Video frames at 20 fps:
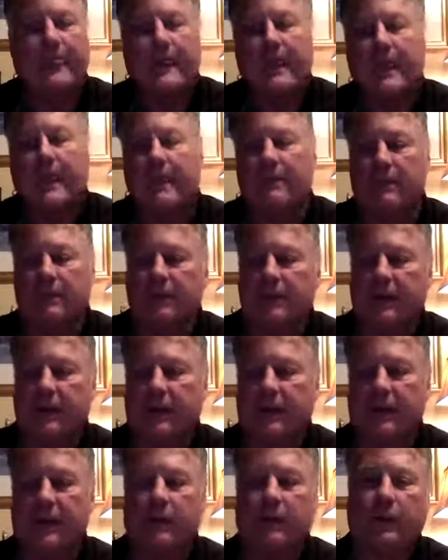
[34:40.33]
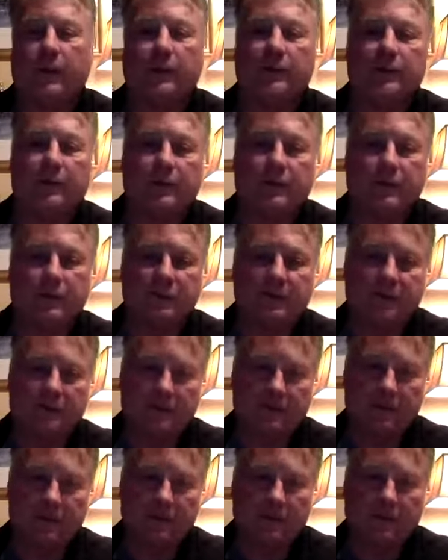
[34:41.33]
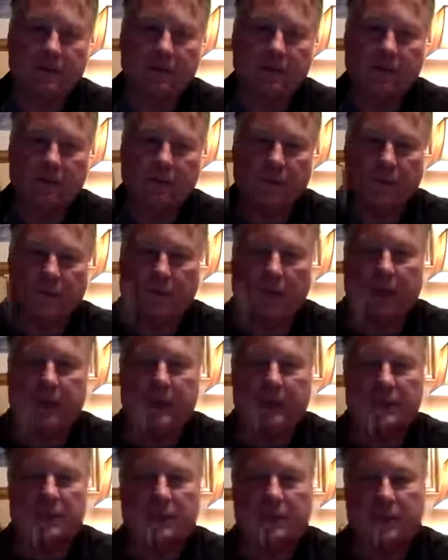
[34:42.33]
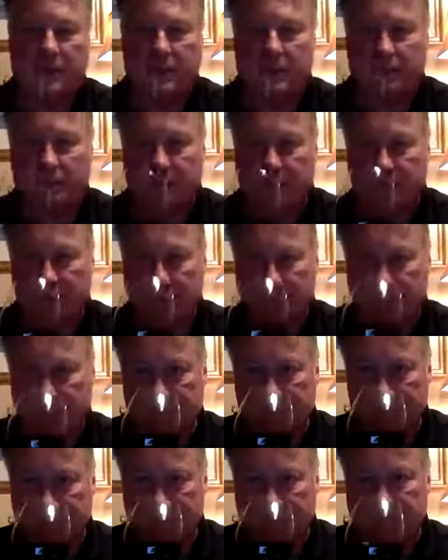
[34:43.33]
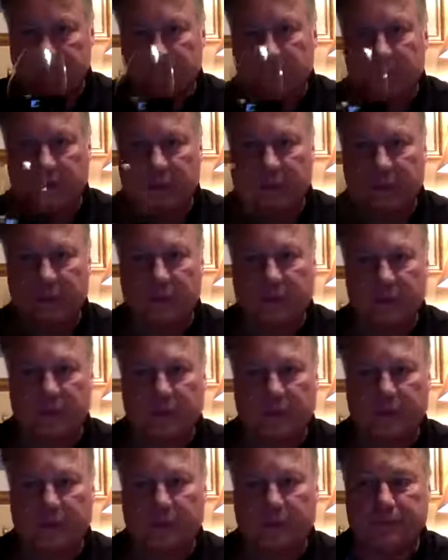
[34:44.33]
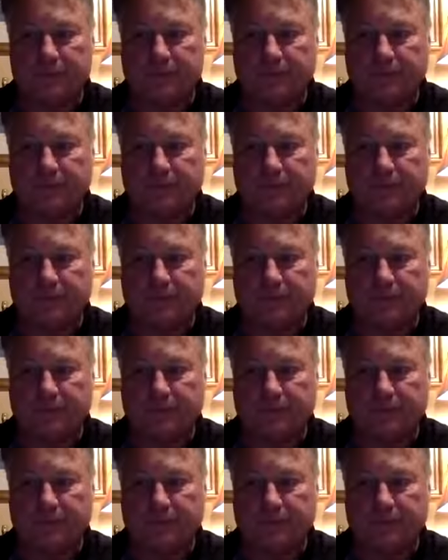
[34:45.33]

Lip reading: and we're finding our way through this, with the wines we choose to consume